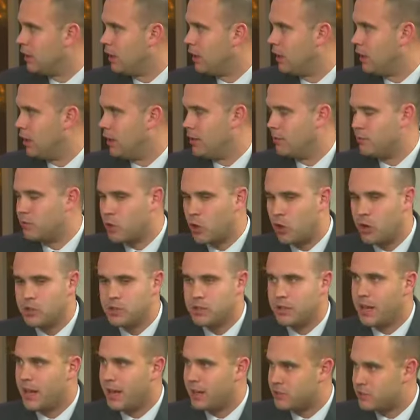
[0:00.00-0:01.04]
Uh,
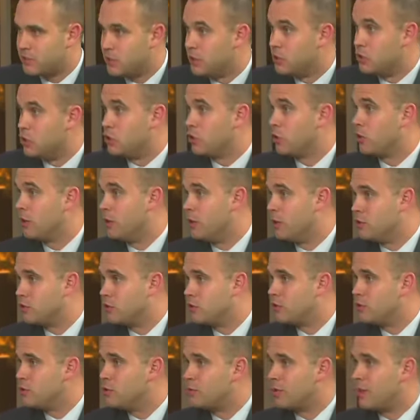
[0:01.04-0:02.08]
cause an accident and you're
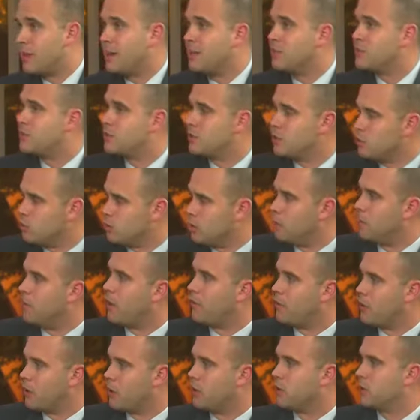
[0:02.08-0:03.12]
injured, you can't sue them.
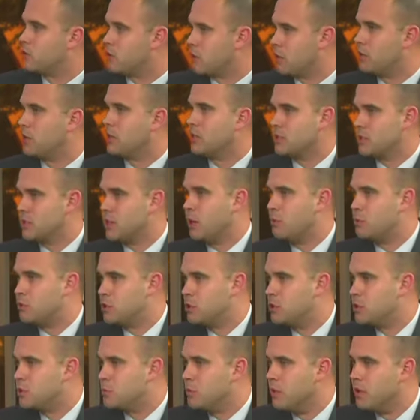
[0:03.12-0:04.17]
Now, there are certain
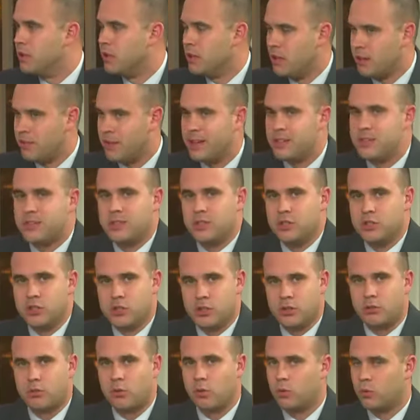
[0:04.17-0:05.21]
exceptions, but that's the
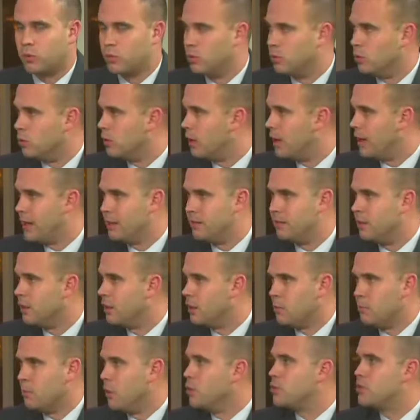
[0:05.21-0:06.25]
general rule, and
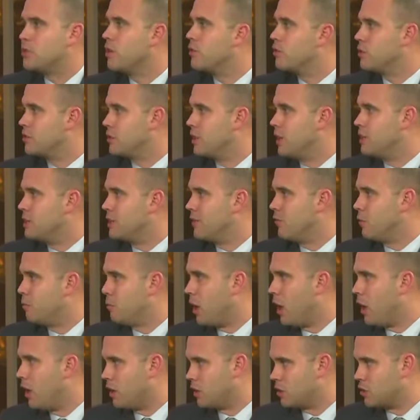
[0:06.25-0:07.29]
most other states have
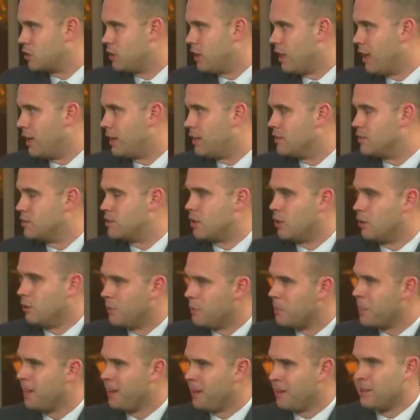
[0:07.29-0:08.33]
abolished that. And so,
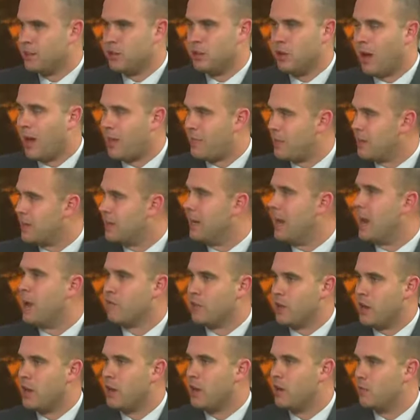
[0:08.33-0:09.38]
you know, I think in
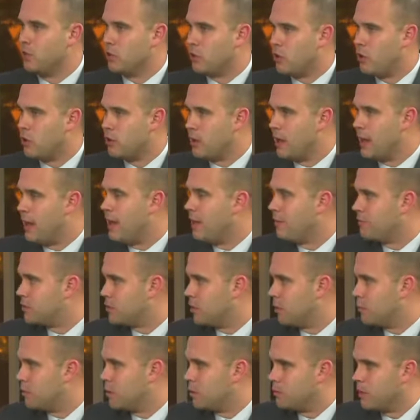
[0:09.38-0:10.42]
every area of the law you have
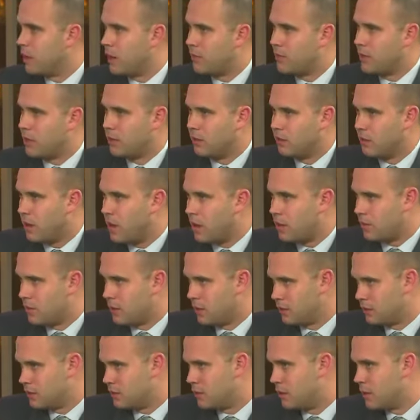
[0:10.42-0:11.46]
something, but I think a lot of
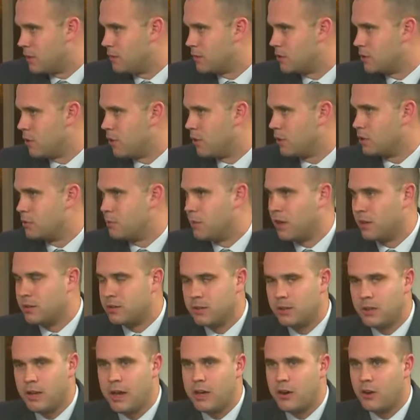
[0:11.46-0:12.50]
things Steve's talked about
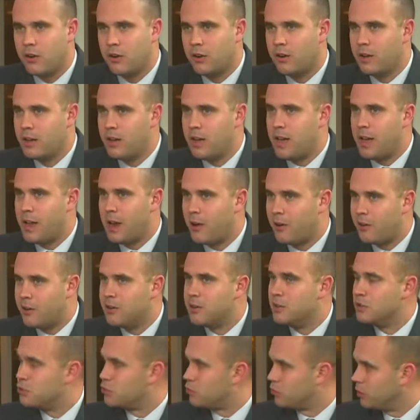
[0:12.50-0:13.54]
tonight are
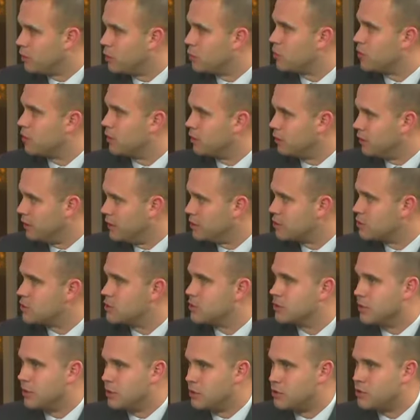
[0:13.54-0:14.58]
areas really where the
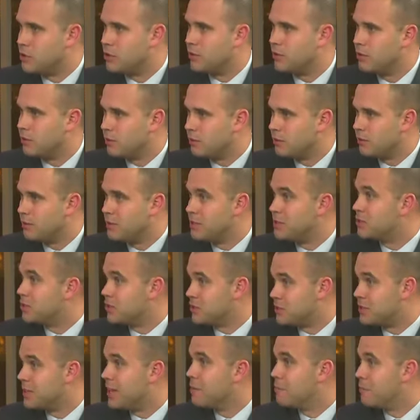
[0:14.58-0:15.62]
legislature needs
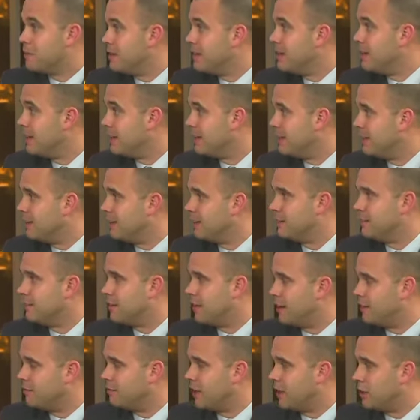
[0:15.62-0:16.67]
to step in and,
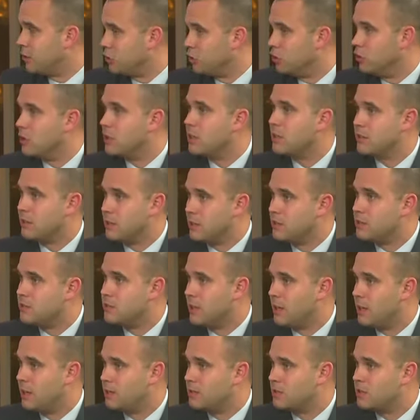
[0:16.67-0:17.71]
and, and look at these
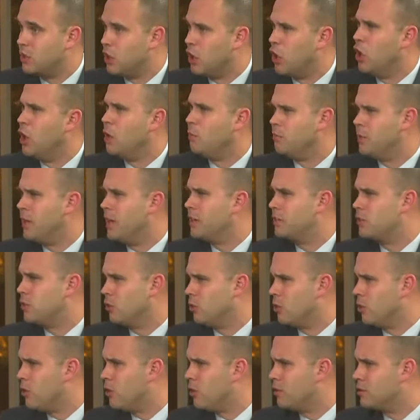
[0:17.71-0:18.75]
things to update
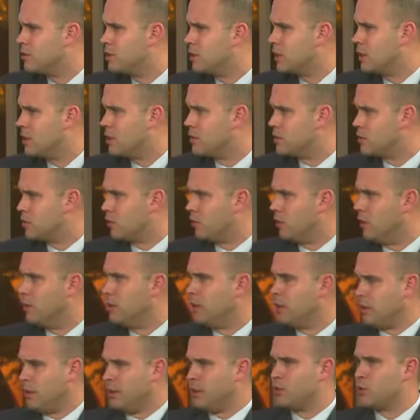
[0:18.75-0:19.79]
the law to get us on
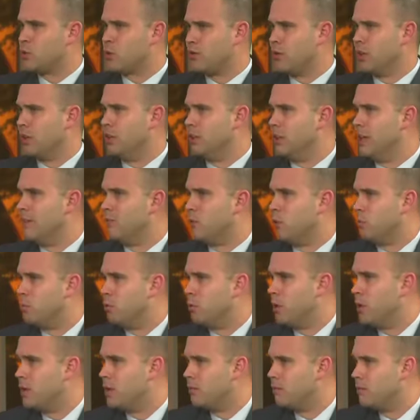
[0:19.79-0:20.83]
a sort of a level
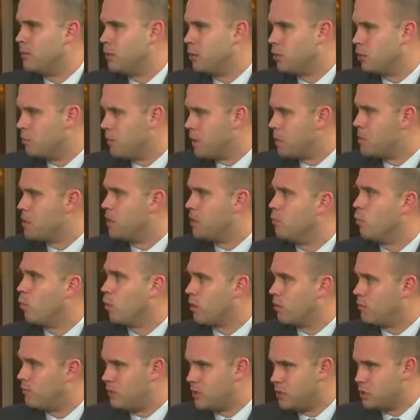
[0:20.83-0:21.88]
playing field and a
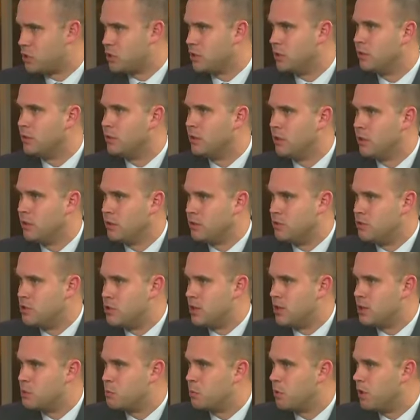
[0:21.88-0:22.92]
more efficient,
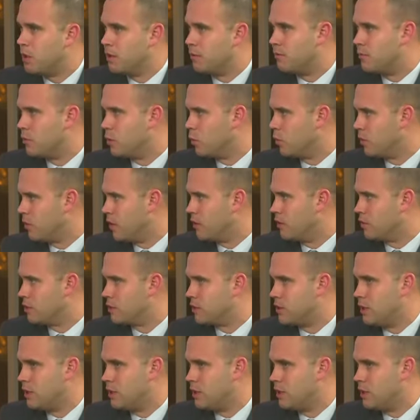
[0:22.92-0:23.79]
just playing field with other